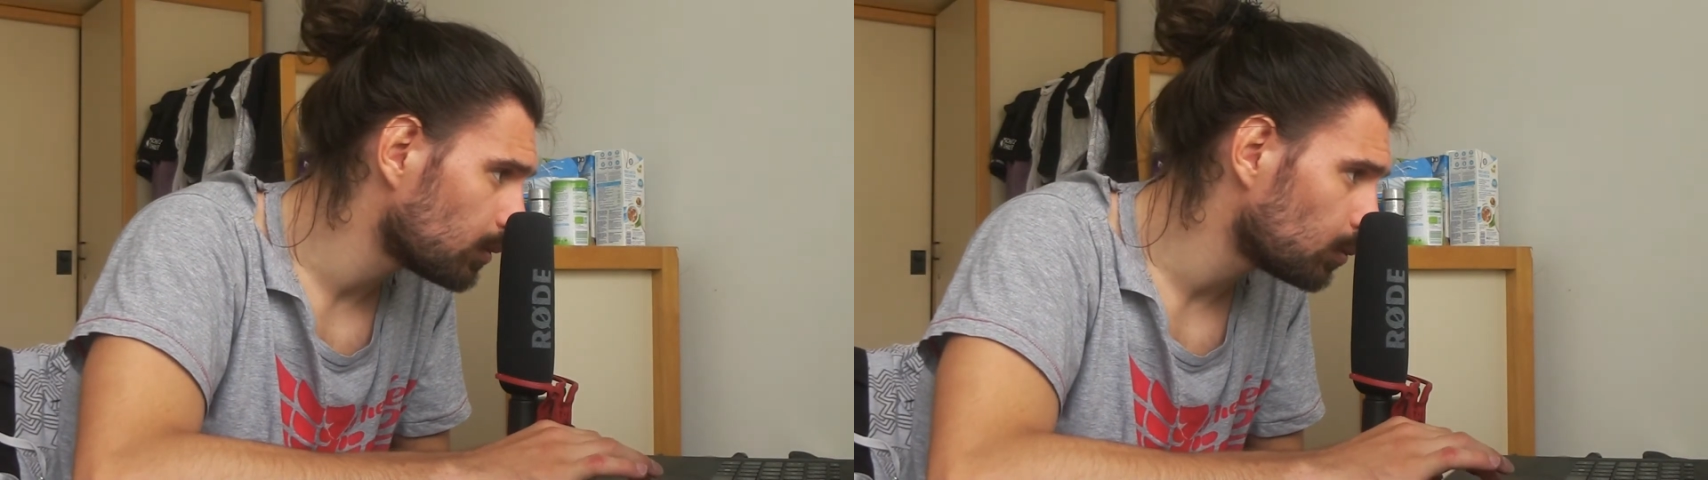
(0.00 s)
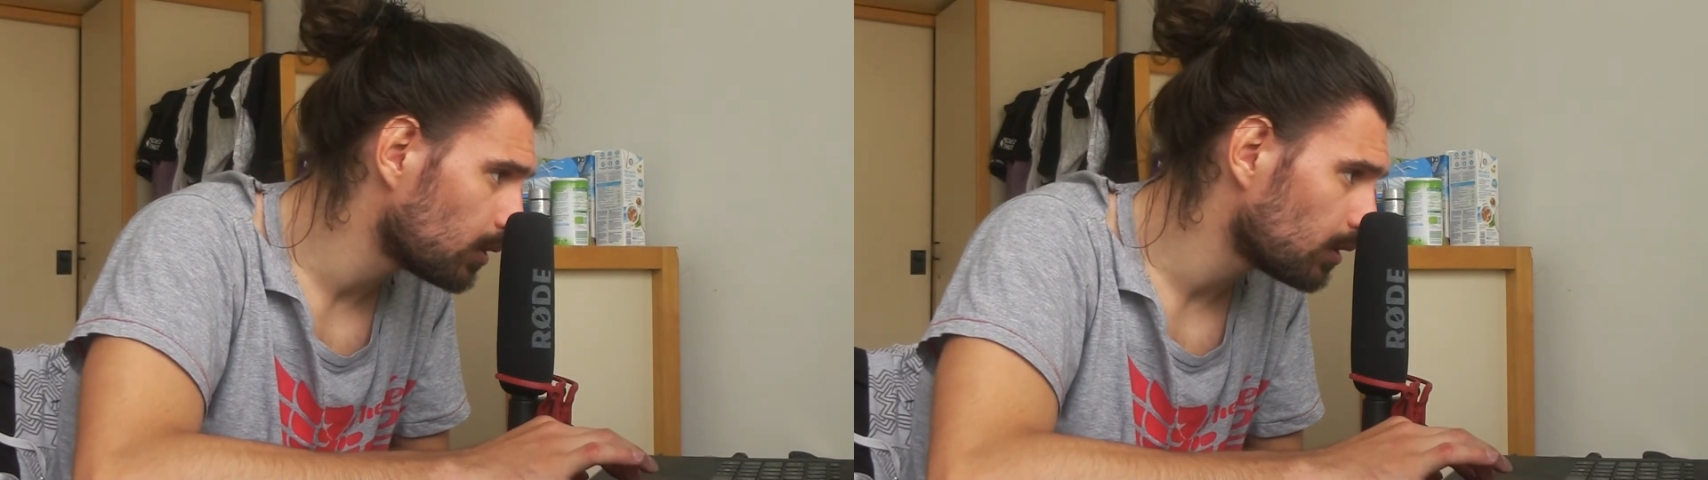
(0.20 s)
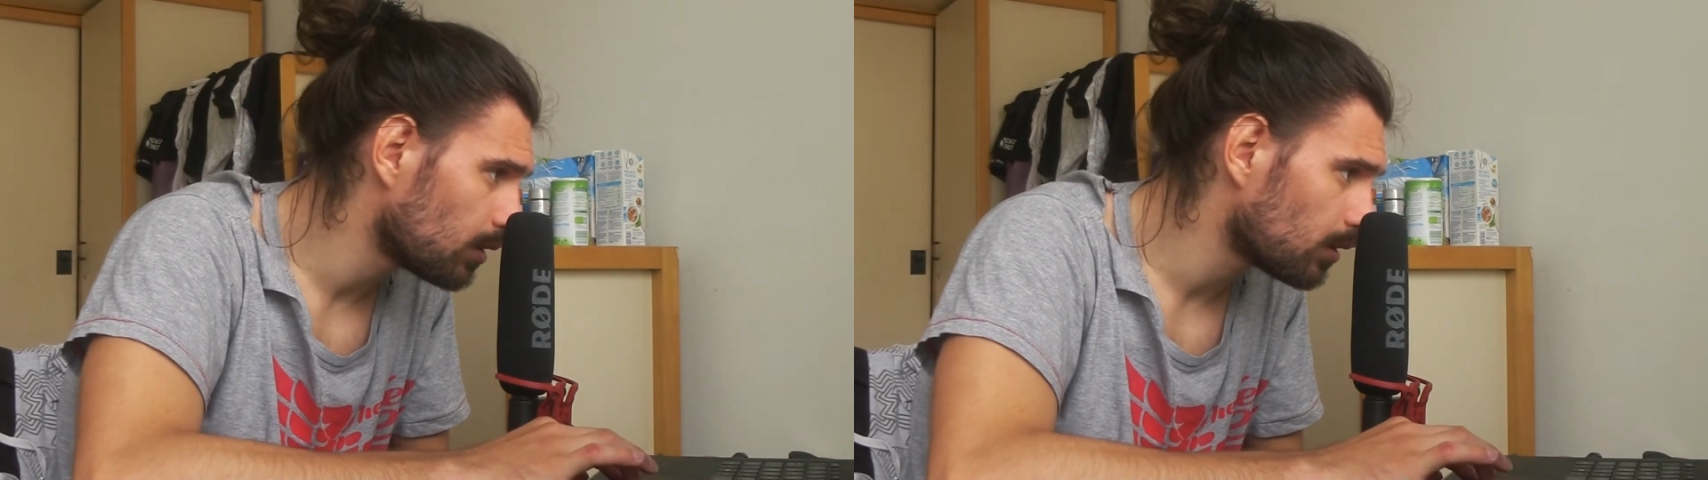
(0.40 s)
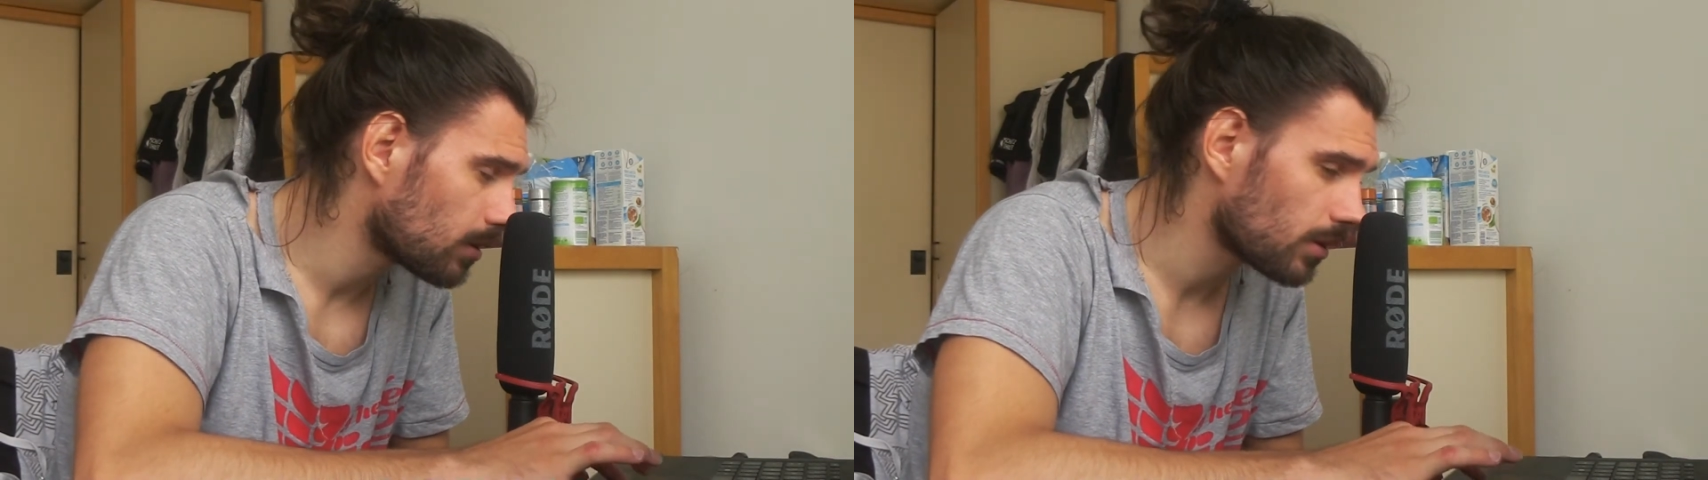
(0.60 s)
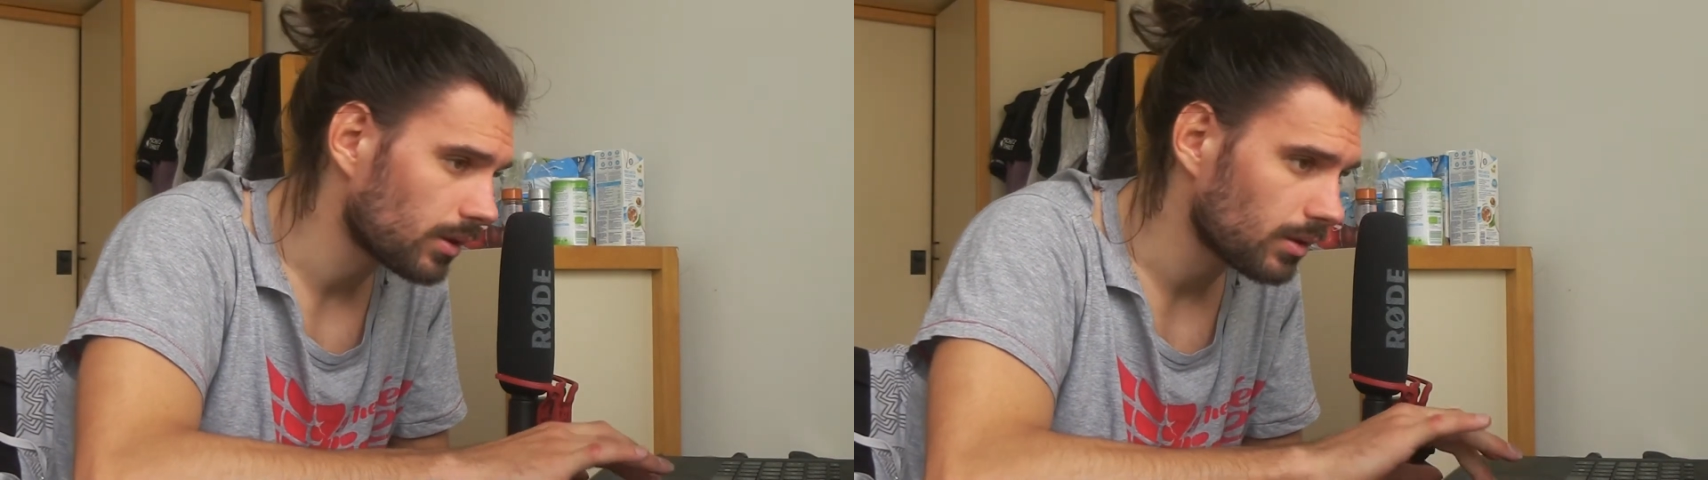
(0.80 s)
will
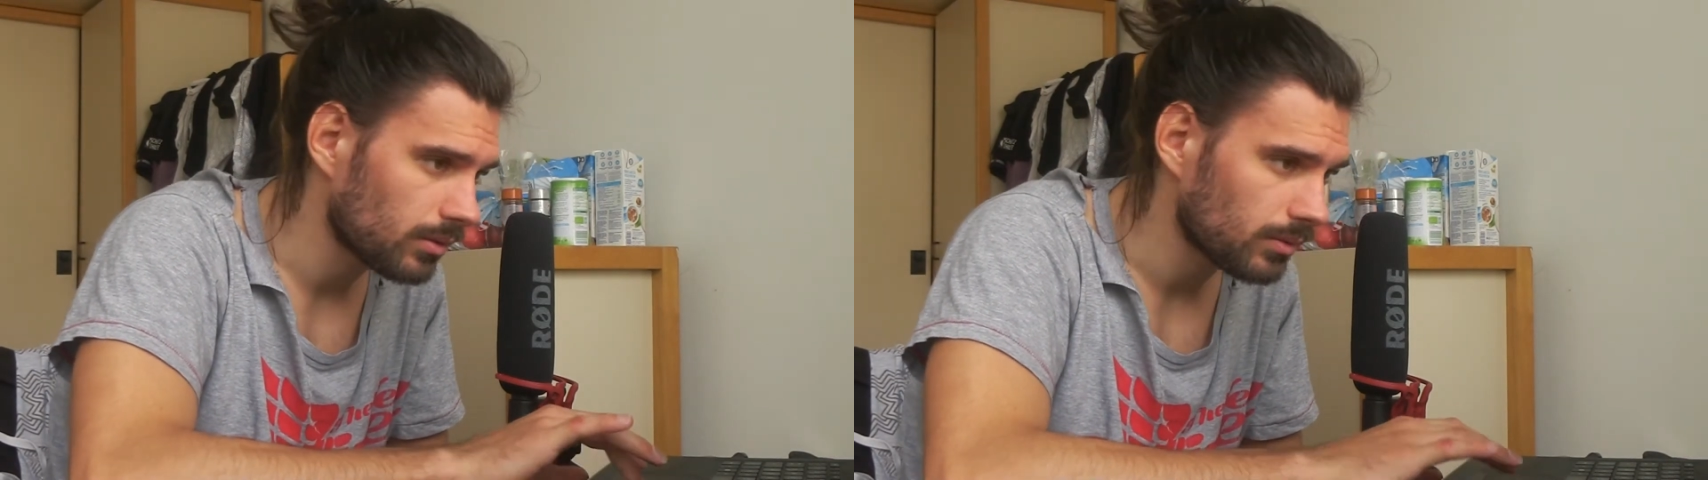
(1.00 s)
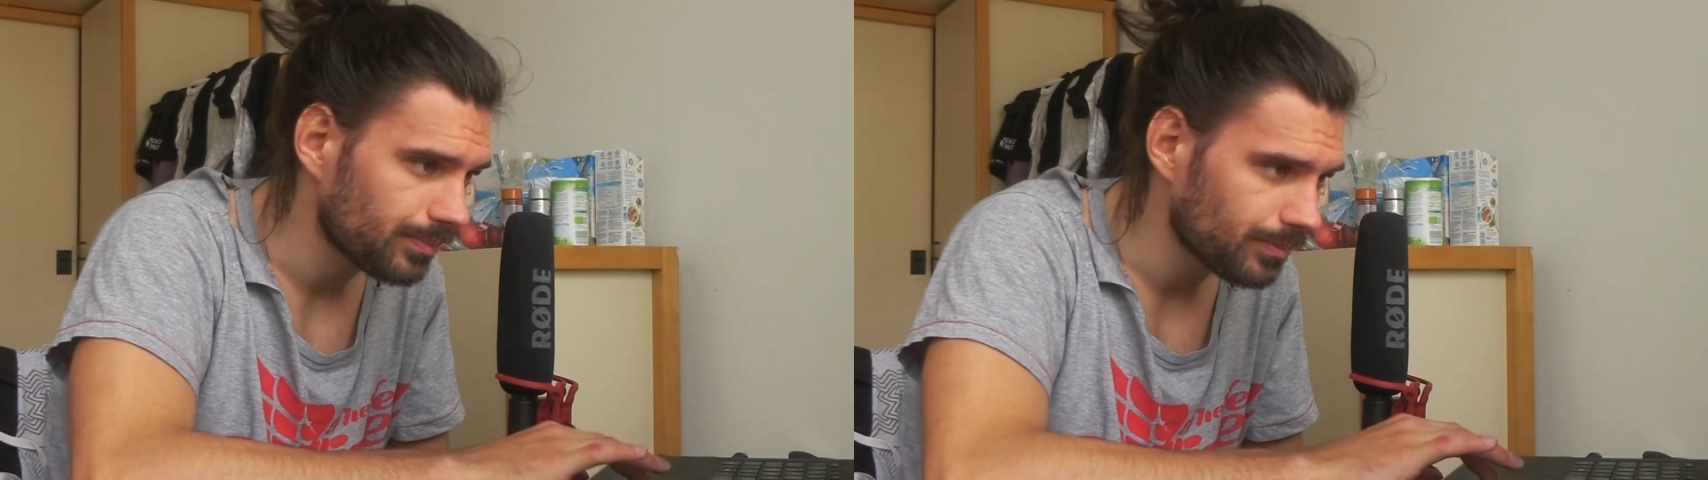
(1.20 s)
now